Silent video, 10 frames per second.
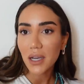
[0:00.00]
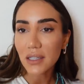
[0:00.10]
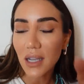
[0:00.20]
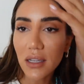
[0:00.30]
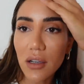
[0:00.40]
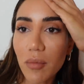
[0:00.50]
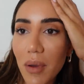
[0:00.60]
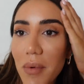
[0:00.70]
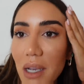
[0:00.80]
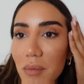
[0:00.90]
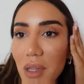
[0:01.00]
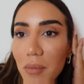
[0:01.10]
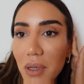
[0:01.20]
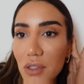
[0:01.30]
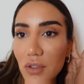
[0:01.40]
But I got my makeup done
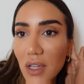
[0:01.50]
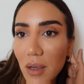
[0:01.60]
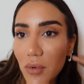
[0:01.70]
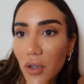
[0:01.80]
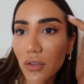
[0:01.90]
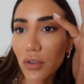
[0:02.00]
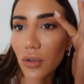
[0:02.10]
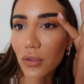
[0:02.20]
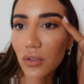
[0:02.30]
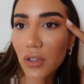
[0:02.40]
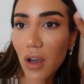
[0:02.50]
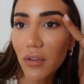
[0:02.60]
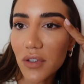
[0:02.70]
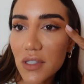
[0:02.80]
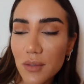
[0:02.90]
because today I'm going to go to the
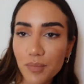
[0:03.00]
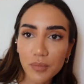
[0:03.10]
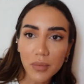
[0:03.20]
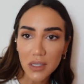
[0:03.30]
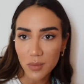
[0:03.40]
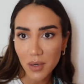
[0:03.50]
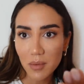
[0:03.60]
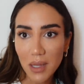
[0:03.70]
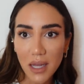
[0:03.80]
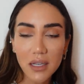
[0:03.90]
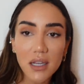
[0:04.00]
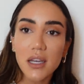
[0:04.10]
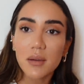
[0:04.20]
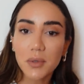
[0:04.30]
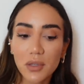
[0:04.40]
office, because we're in Milan.
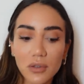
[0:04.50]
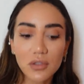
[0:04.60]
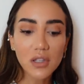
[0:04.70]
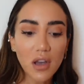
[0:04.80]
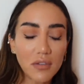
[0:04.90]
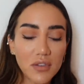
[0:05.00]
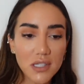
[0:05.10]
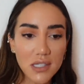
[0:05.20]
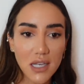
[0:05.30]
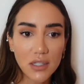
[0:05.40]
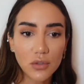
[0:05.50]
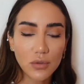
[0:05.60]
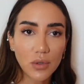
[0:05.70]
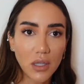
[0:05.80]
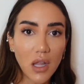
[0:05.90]
I'm gonna go to the office and
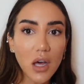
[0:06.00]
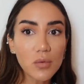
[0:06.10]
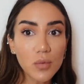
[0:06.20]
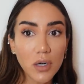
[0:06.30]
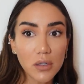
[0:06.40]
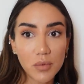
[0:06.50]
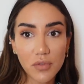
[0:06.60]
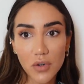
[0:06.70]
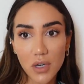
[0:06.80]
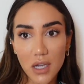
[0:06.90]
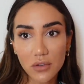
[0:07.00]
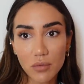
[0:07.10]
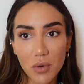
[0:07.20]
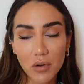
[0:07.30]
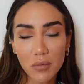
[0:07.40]
do a lot of work before Cannes
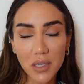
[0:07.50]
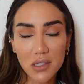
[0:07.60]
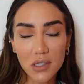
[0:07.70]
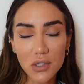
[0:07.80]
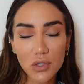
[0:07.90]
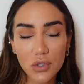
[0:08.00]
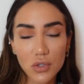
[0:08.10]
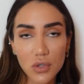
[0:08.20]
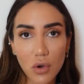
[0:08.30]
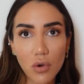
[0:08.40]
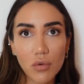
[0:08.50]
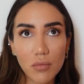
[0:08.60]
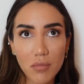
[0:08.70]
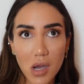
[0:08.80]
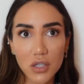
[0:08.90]
tomorrow, because there's so
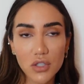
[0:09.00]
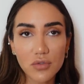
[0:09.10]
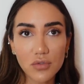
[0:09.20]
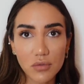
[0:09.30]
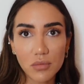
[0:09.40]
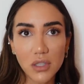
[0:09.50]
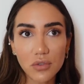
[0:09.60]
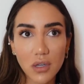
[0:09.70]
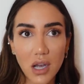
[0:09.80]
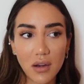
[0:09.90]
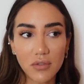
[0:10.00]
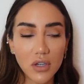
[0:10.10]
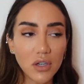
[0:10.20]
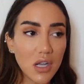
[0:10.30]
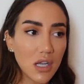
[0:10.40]
much for me to
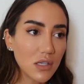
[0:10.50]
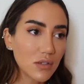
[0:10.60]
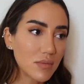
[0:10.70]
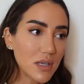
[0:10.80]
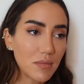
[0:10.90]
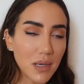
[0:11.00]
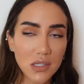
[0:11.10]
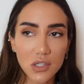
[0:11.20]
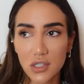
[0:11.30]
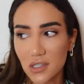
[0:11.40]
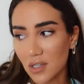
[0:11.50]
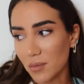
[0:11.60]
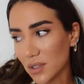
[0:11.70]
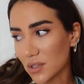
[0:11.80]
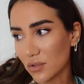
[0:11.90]
cover, so many messages and
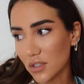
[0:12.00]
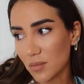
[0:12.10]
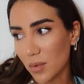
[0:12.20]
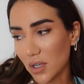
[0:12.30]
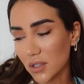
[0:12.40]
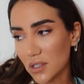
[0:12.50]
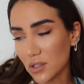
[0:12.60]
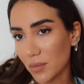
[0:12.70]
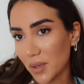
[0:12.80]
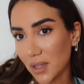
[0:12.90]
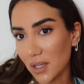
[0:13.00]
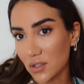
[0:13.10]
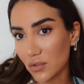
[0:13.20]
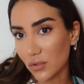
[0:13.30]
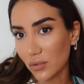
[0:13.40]
emails to respond and so many
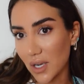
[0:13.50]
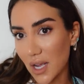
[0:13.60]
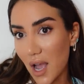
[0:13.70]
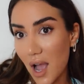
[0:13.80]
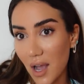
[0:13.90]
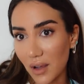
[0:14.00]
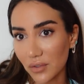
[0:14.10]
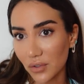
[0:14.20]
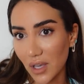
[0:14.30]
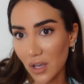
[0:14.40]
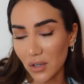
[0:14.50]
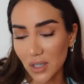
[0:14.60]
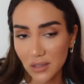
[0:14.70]
things to do, and I have to get on